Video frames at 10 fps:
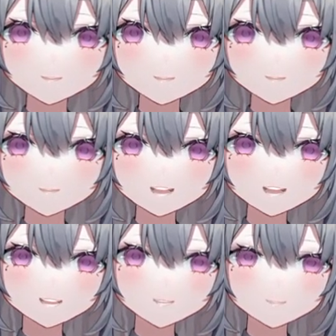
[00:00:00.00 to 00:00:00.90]
like
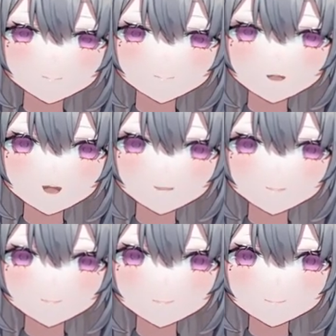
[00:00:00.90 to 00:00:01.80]
these. They're
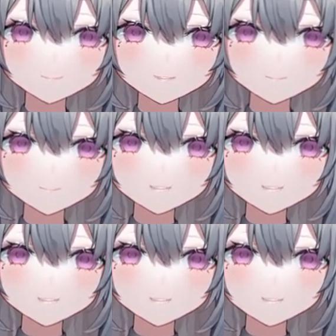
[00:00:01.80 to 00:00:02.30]
joggers. They're